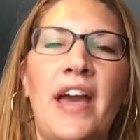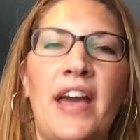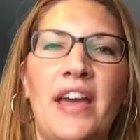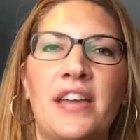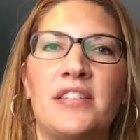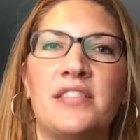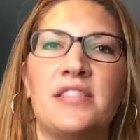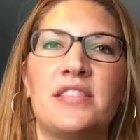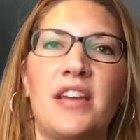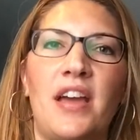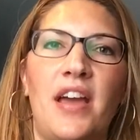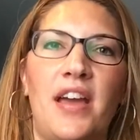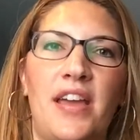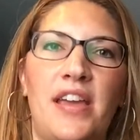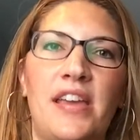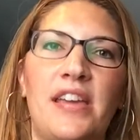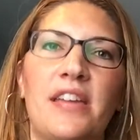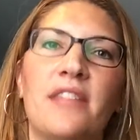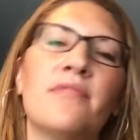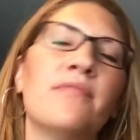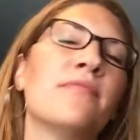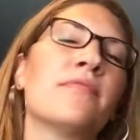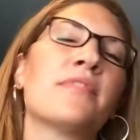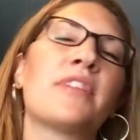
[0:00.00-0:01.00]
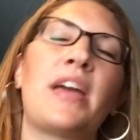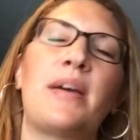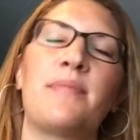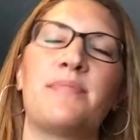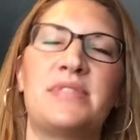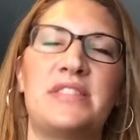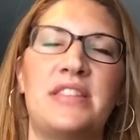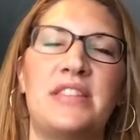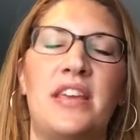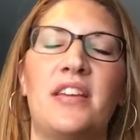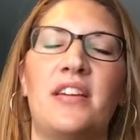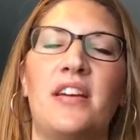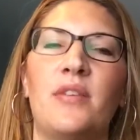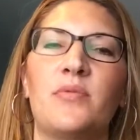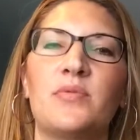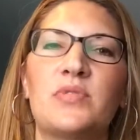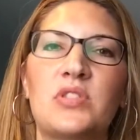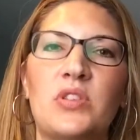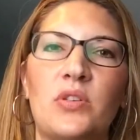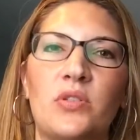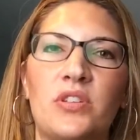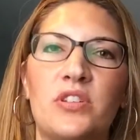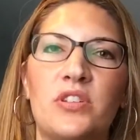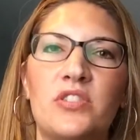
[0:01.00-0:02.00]
and I kept saying I was
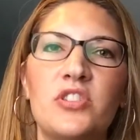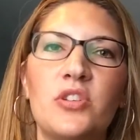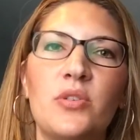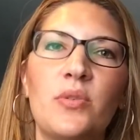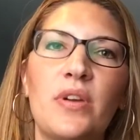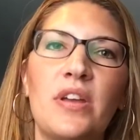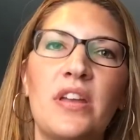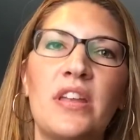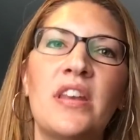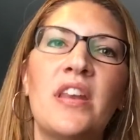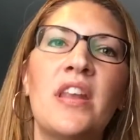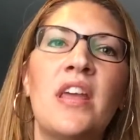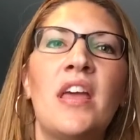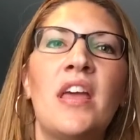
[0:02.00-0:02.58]
going to do it